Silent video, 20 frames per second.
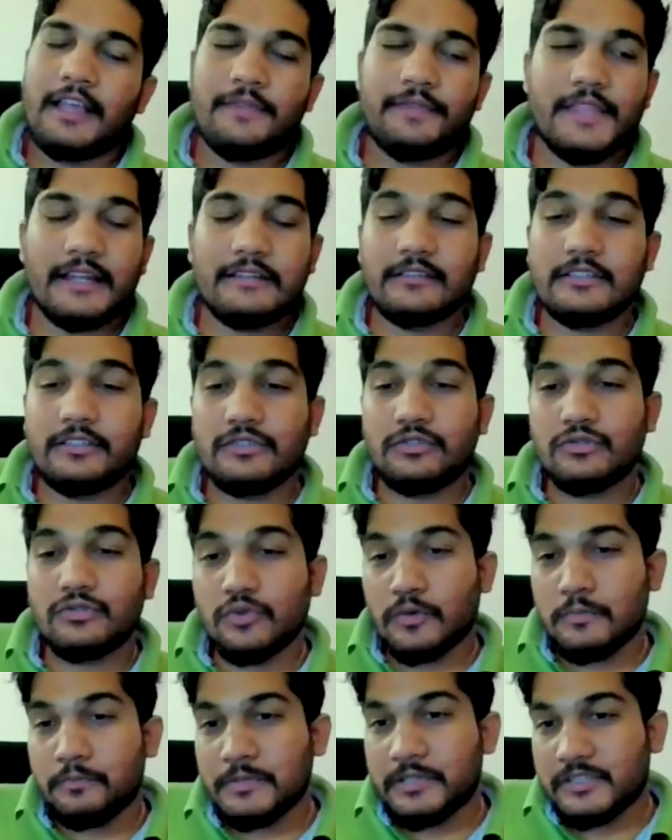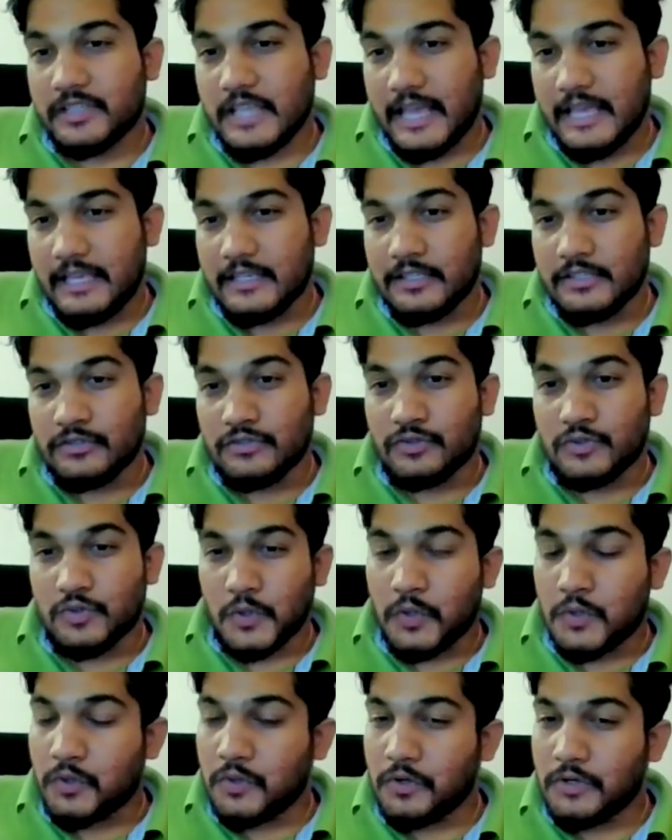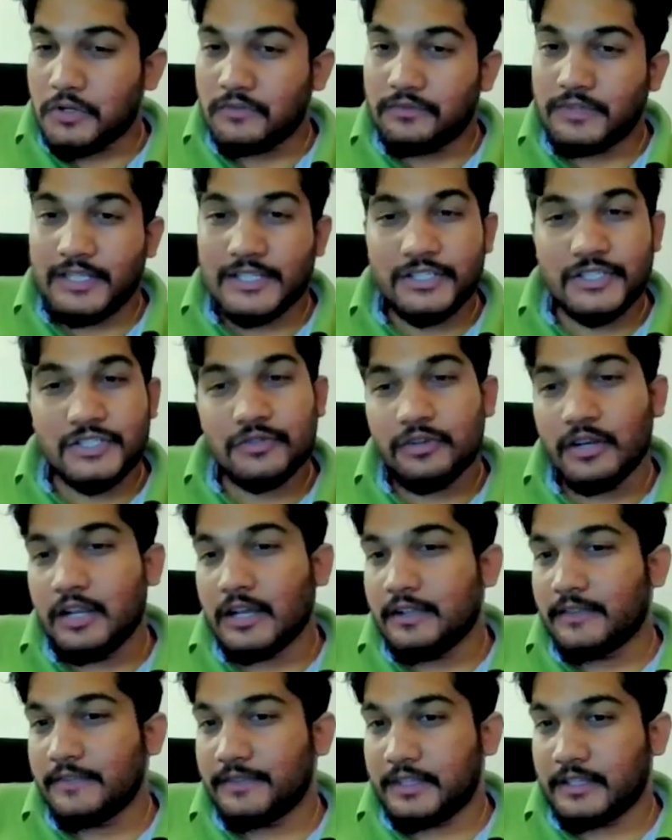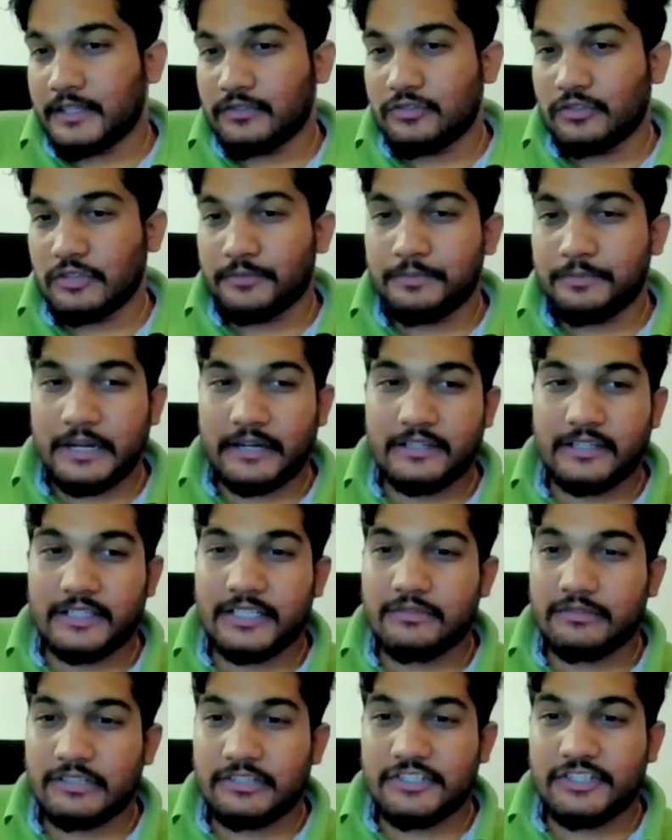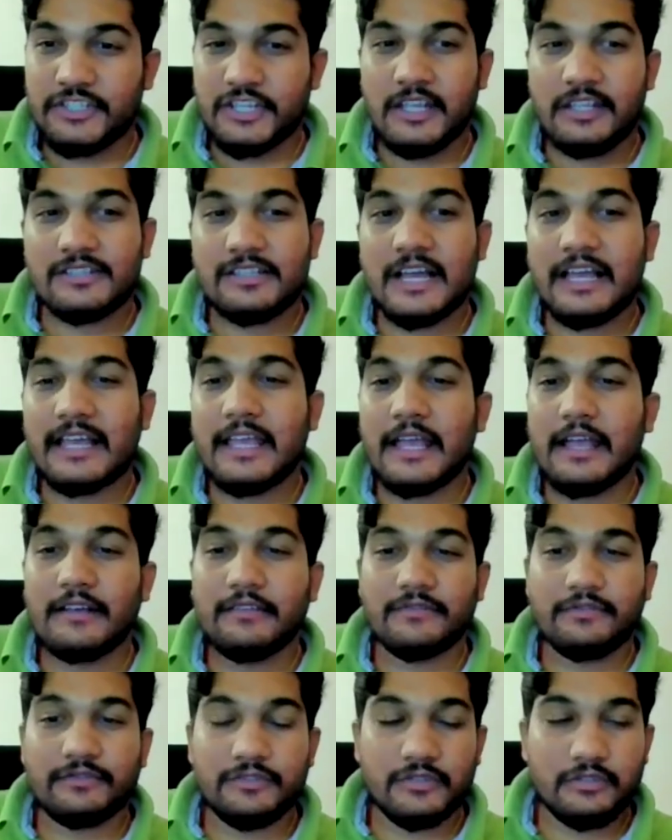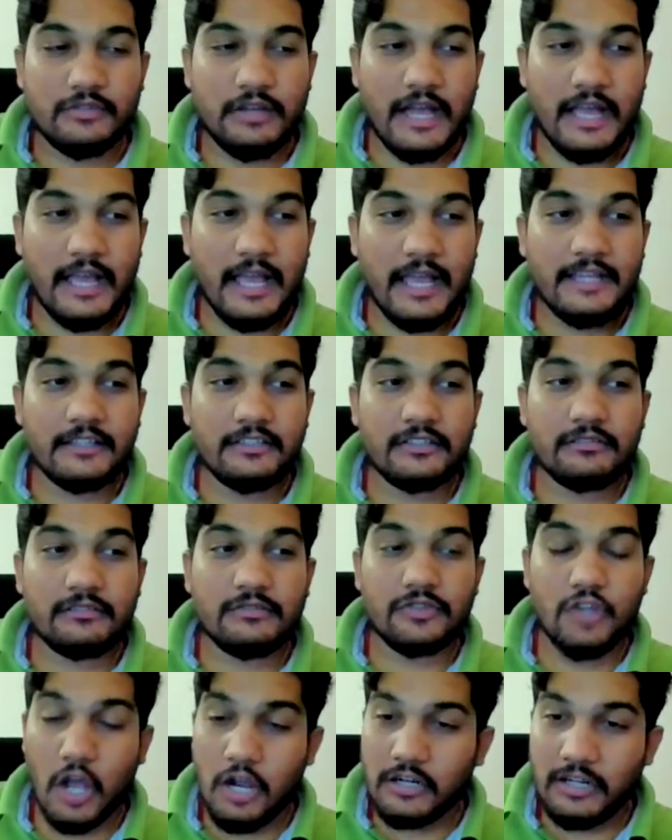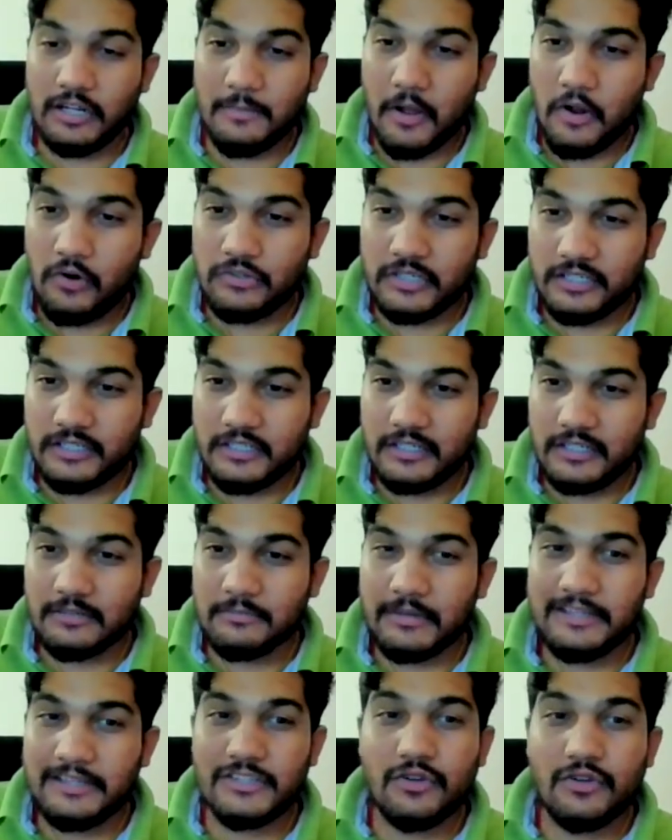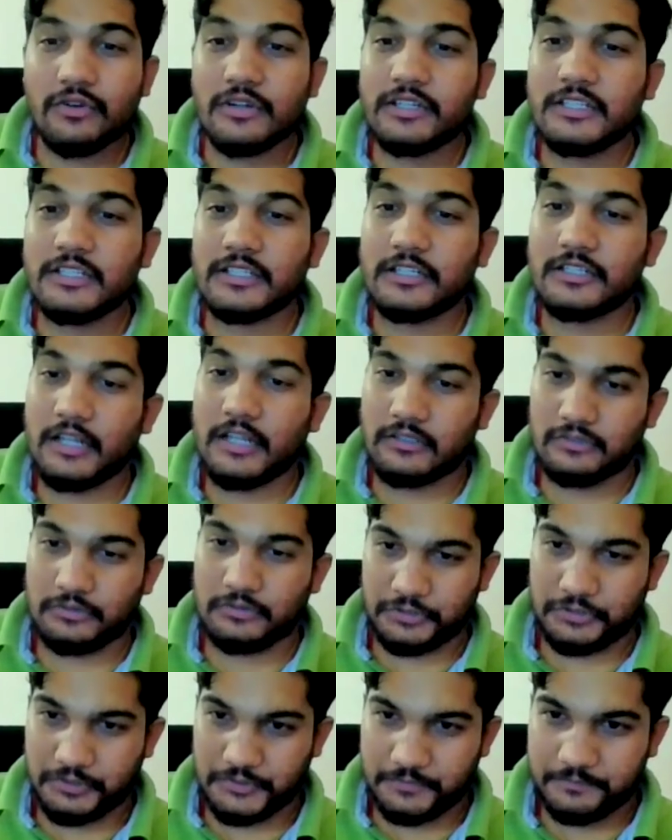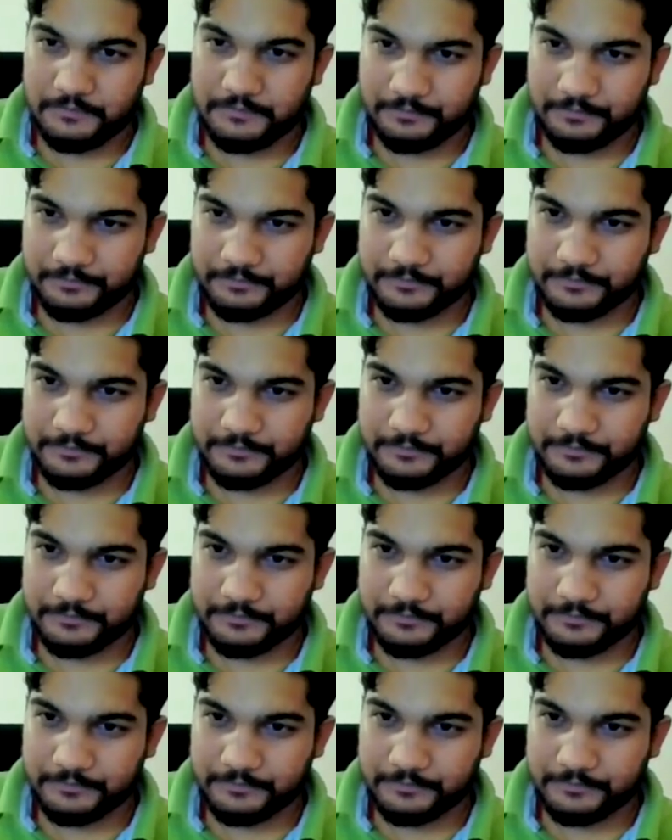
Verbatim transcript: And that is so precise, so good. Once you learn this, your practice will change. I have, you know, I, I talked about it in my Yogini Dasha course.